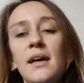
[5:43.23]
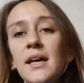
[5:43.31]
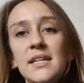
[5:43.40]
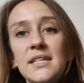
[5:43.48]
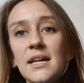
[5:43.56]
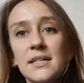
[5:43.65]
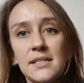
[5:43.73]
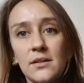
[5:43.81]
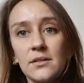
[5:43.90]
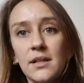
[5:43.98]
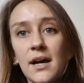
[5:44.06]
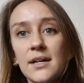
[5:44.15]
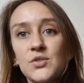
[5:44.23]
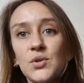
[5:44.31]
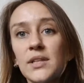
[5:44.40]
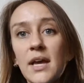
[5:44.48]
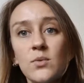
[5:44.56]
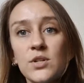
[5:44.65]
ESL class or a
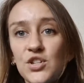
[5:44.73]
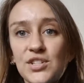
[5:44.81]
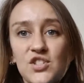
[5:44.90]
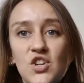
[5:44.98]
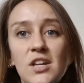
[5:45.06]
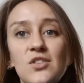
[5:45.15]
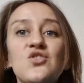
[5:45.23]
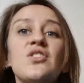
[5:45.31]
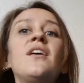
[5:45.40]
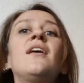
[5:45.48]
language exchange.